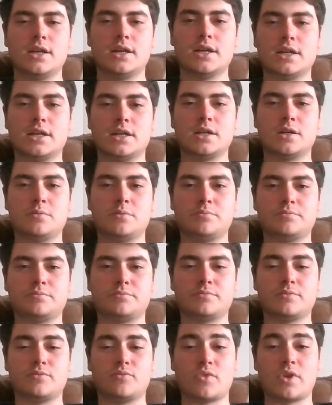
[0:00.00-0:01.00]
Um,
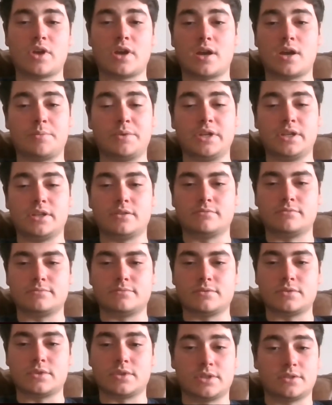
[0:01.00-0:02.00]
I mean,
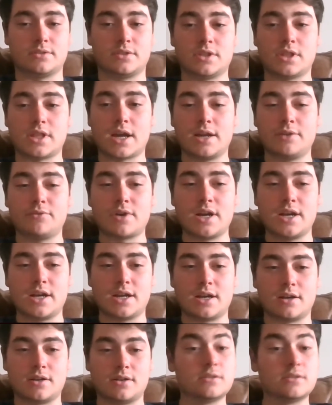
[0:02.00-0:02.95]
actually, the, the actually, line right now. Hold